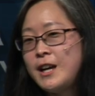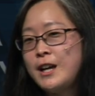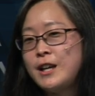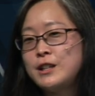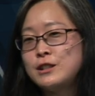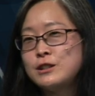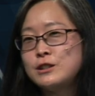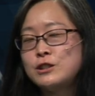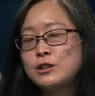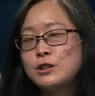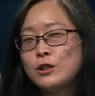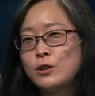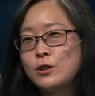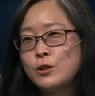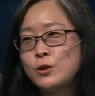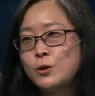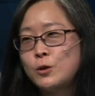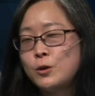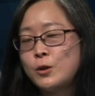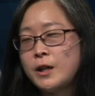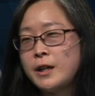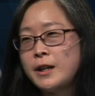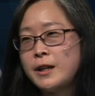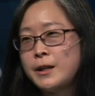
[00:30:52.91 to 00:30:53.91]
And
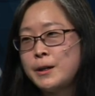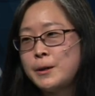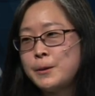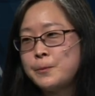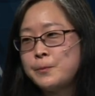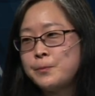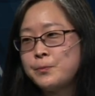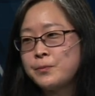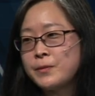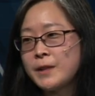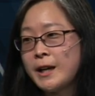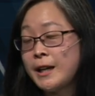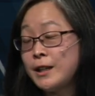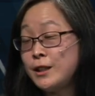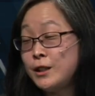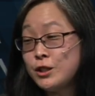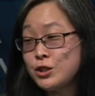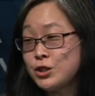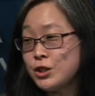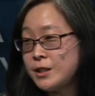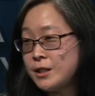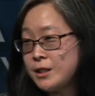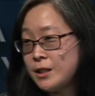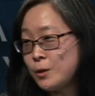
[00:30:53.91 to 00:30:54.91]
so I
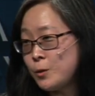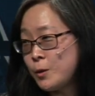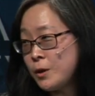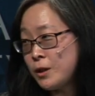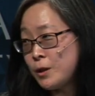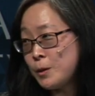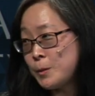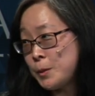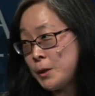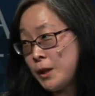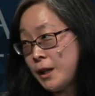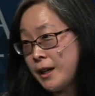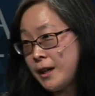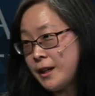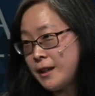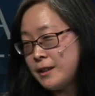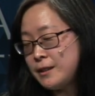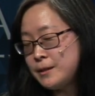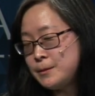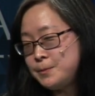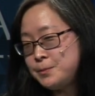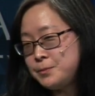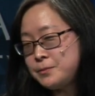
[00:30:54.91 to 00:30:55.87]
initially didn't want to apply.